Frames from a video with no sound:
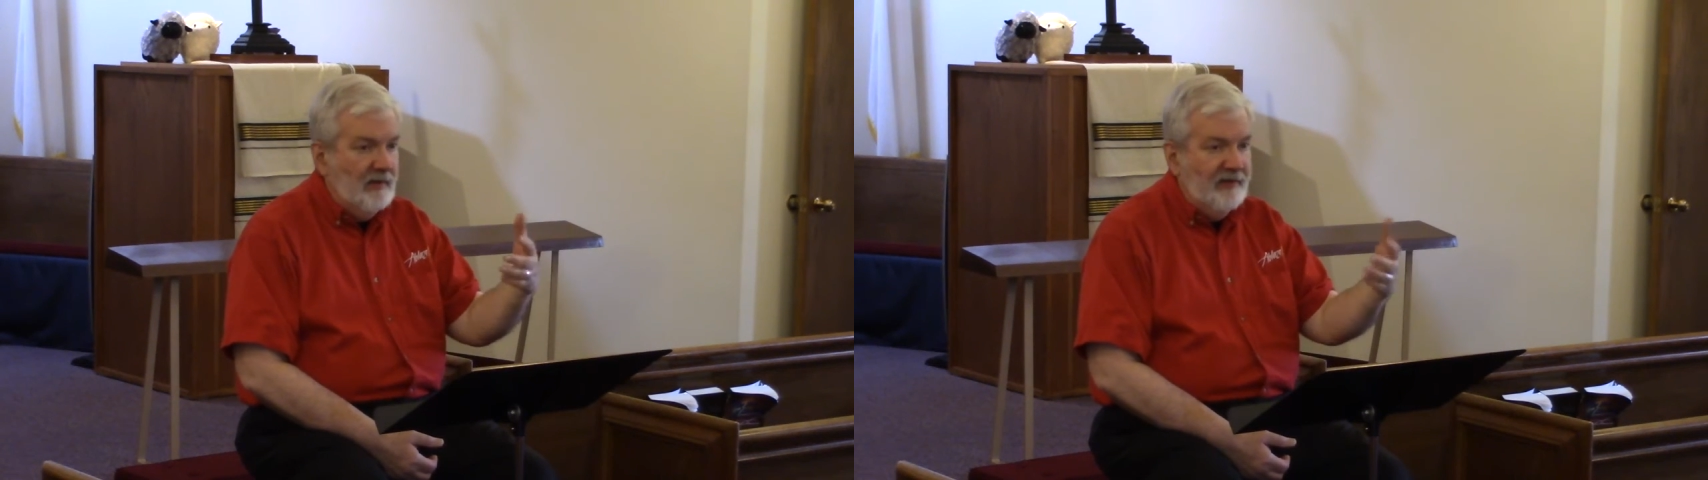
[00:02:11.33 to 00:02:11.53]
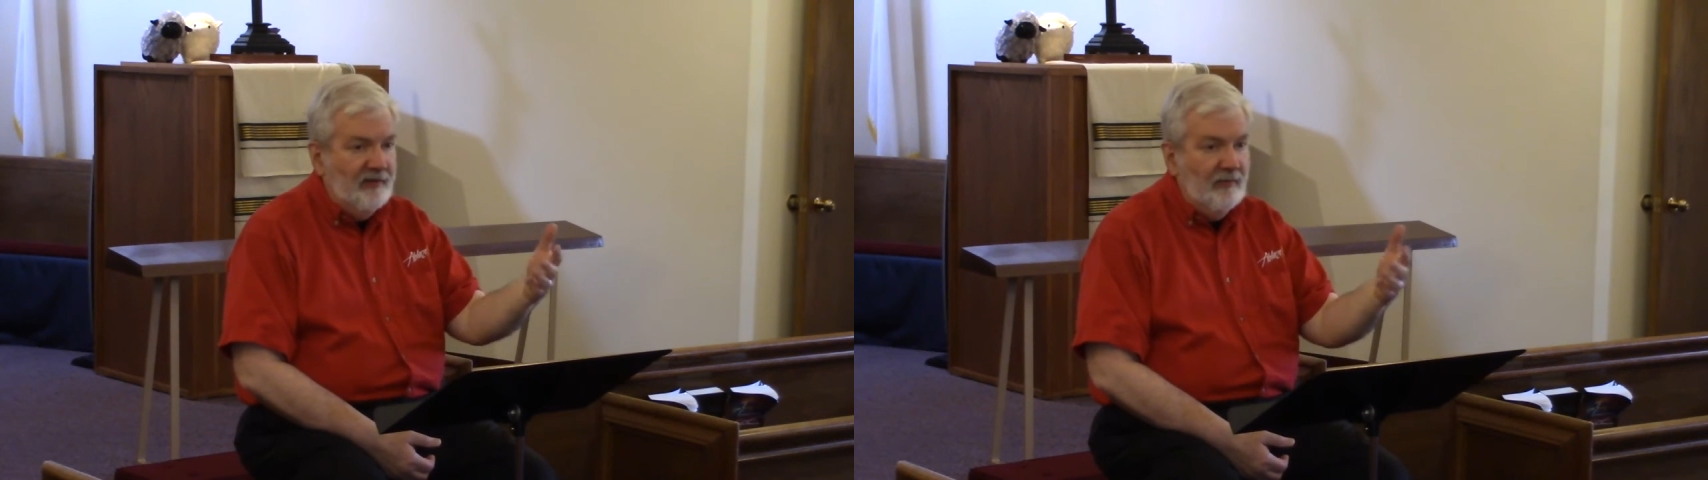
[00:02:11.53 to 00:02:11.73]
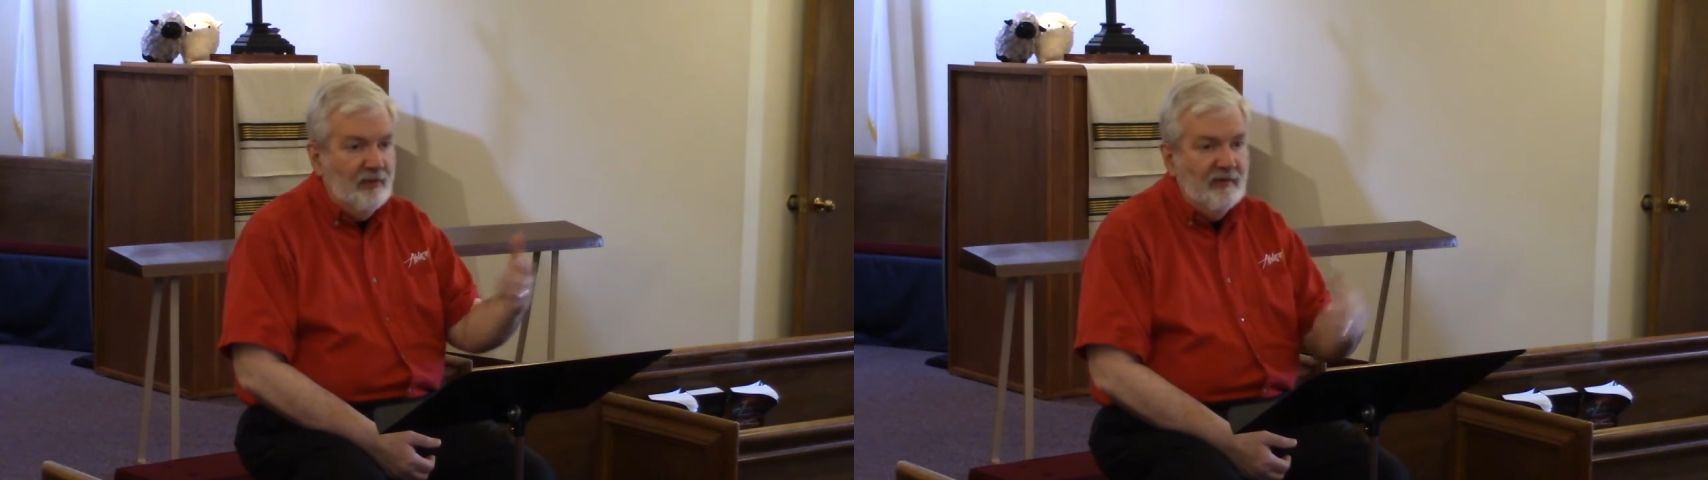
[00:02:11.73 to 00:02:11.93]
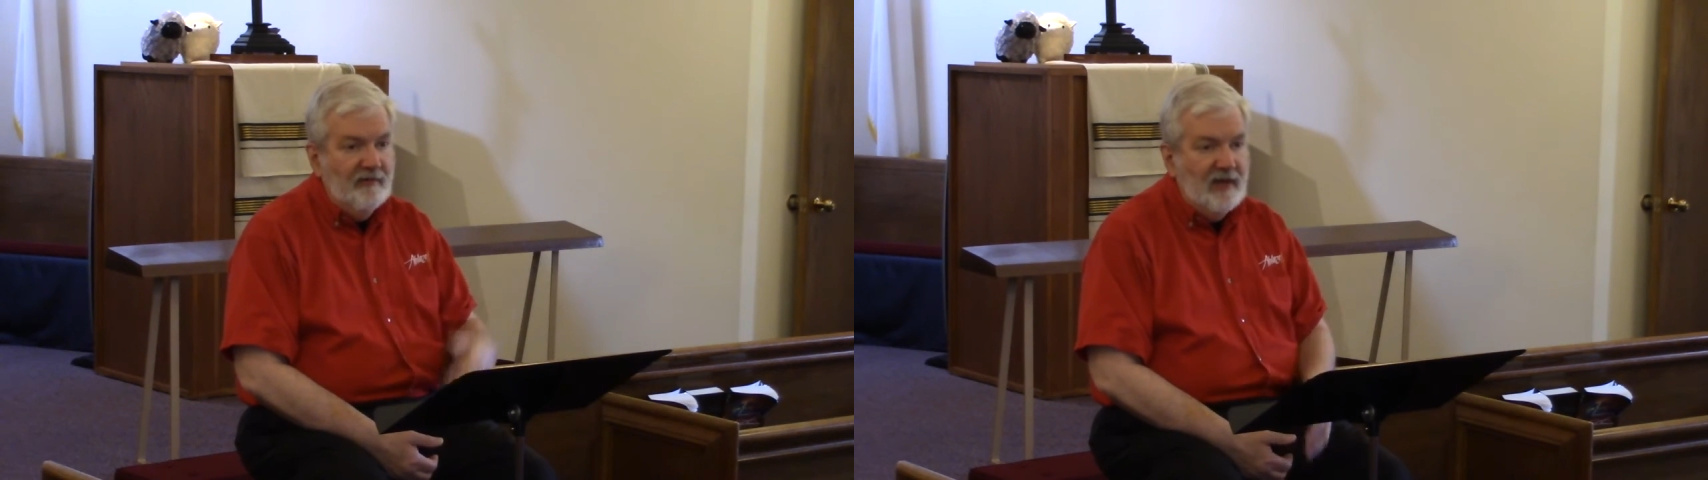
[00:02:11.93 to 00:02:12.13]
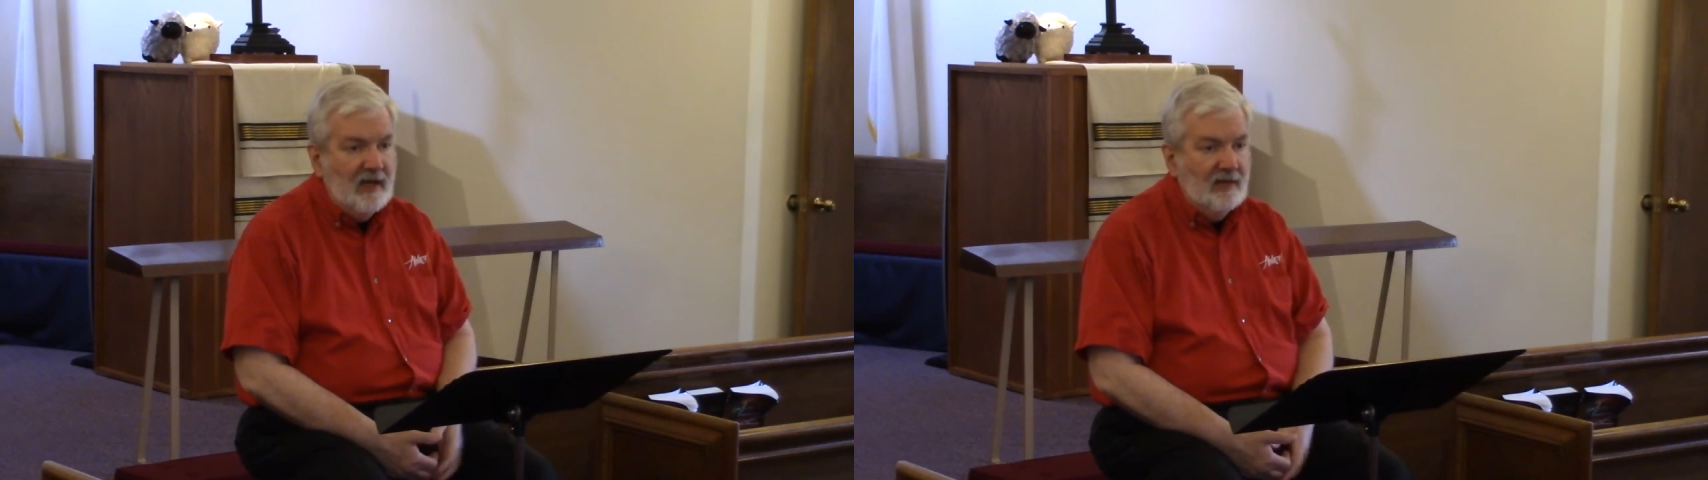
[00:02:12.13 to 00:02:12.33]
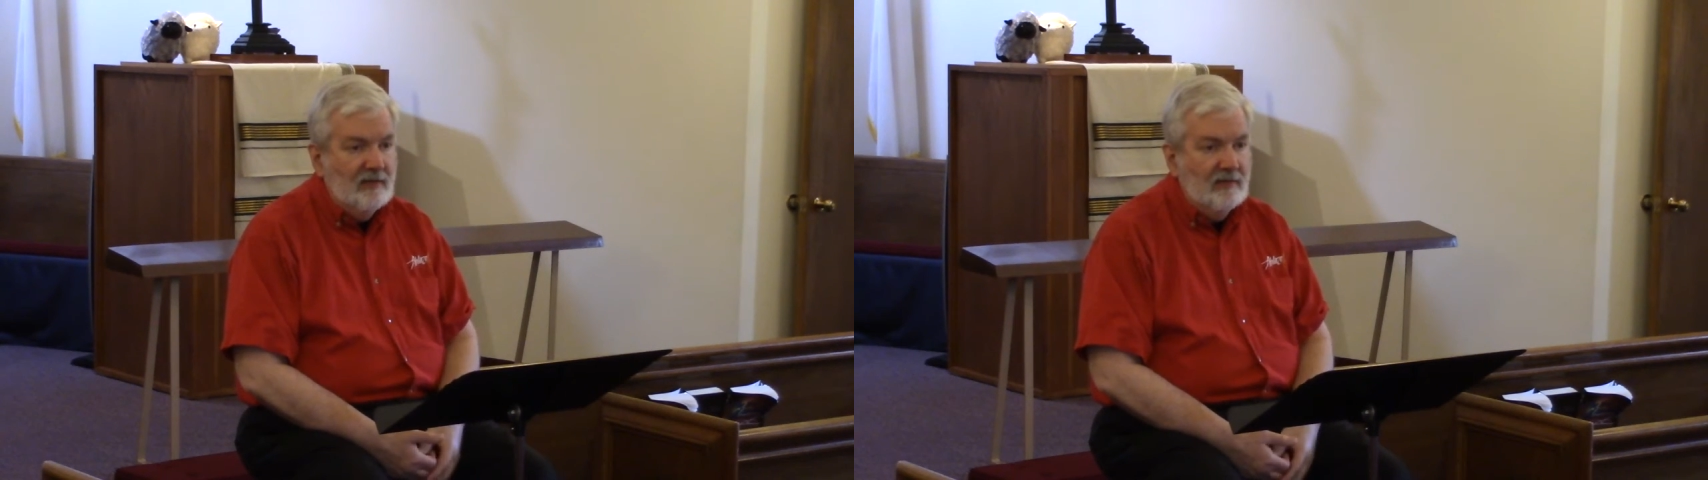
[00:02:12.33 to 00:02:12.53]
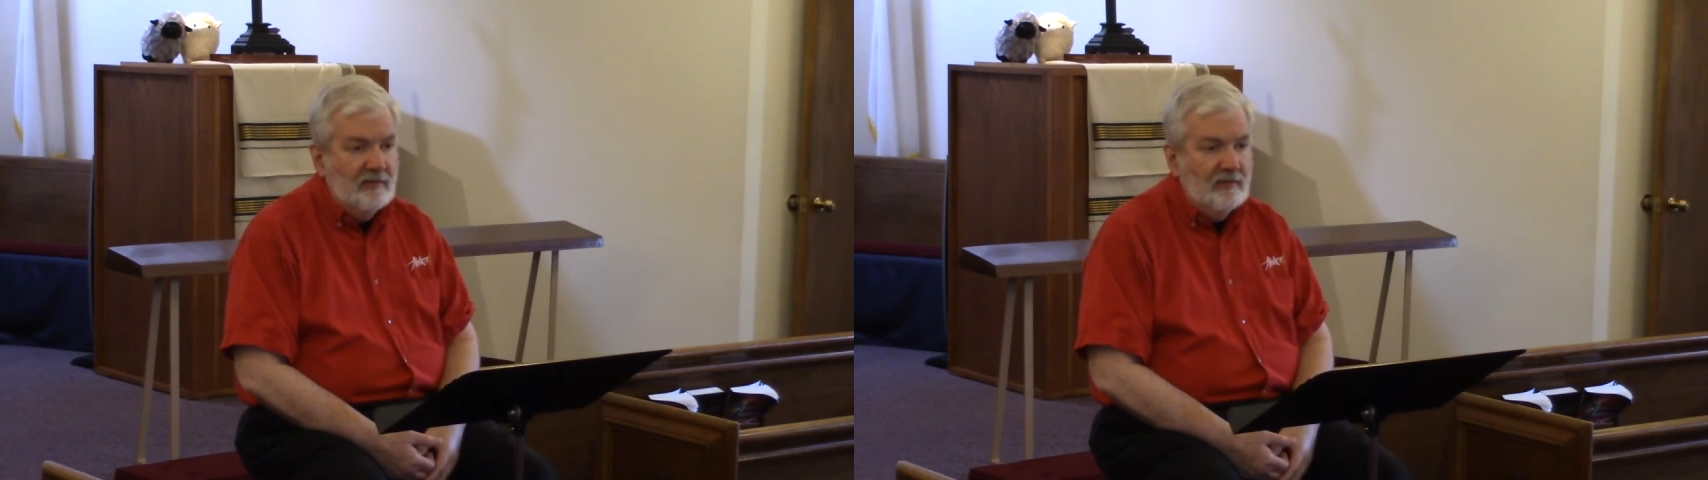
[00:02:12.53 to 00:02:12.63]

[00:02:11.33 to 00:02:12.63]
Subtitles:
that's the book of Daniel,